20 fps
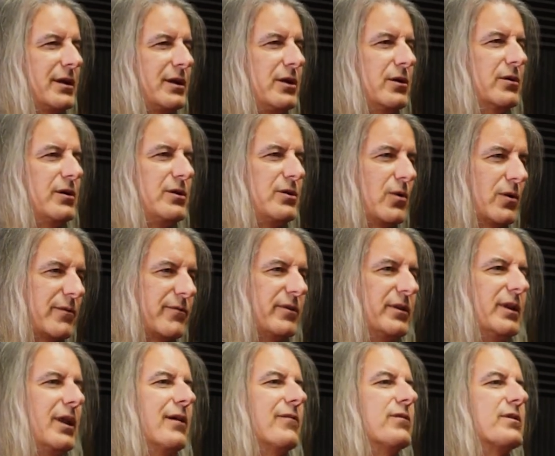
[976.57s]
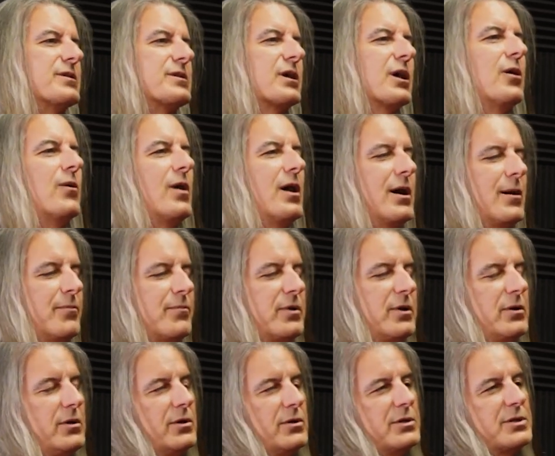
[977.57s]
like your endorphin levels go up,
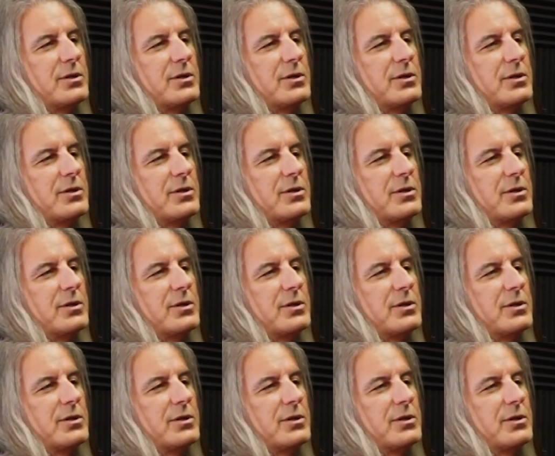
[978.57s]
you, you,